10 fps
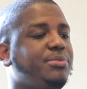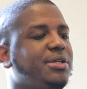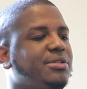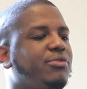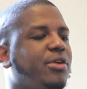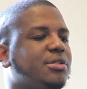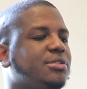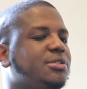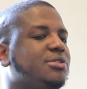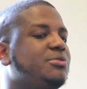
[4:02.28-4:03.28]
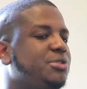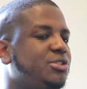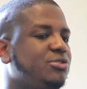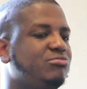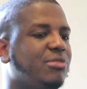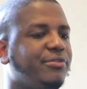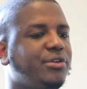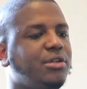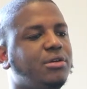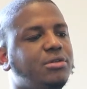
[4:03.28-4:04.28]
big directors that's gonna be shooting my
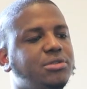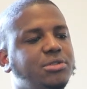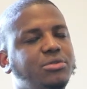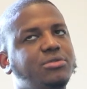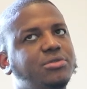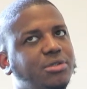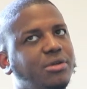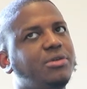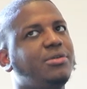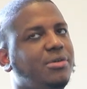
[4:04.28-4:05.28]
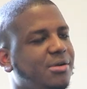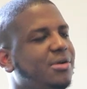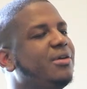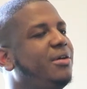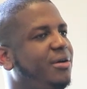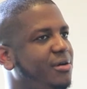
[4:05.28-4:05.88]
videos too. So, oh.